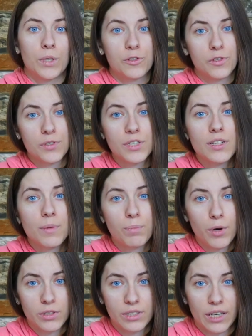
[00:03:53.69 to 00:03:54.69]
When choosing a
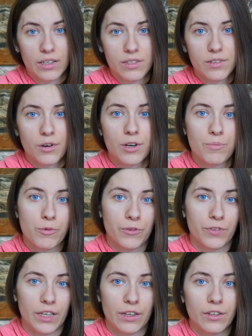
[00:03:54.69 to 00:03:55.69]
podcast or a
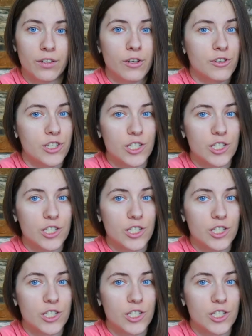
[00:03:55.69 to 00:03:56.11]
movie, not